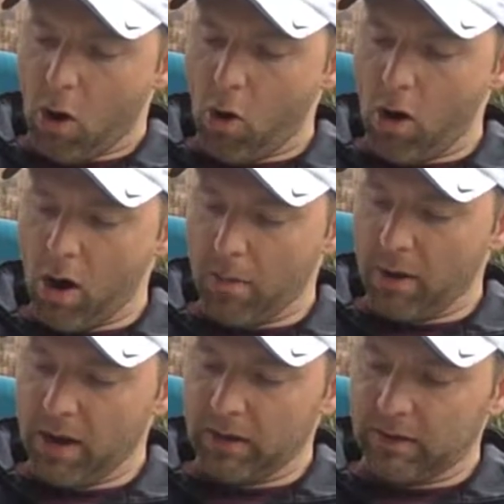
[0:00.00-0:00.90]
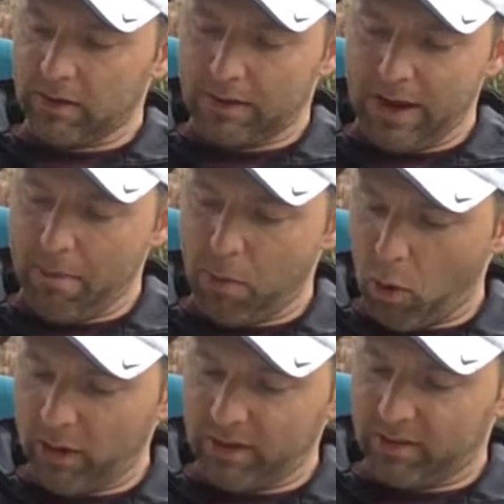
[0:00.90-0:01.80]
O Harma
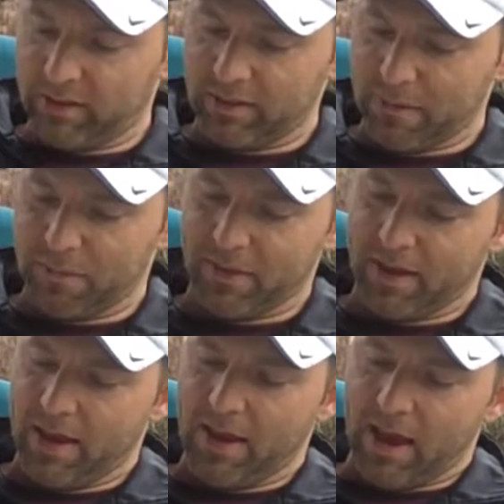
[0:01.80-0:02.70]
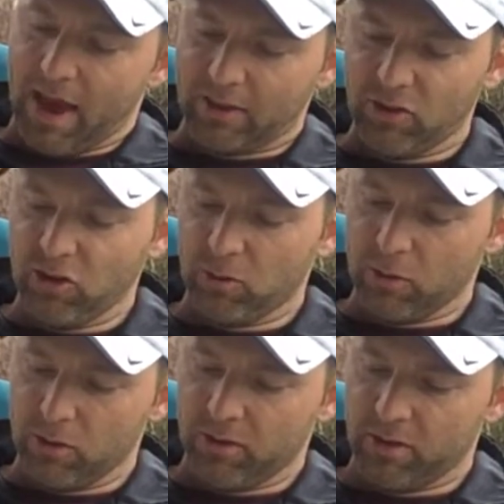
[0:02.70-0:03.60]
Diabolis! As
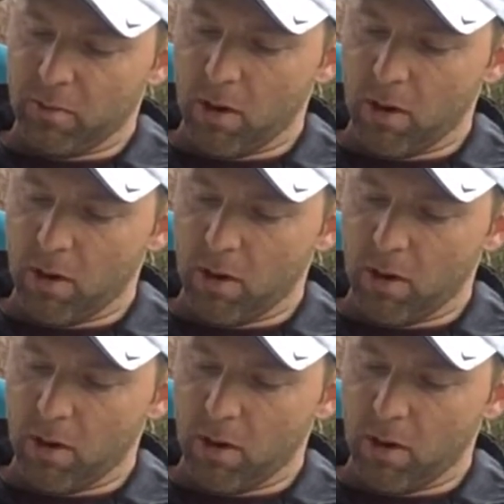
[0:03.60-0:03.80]
usual, the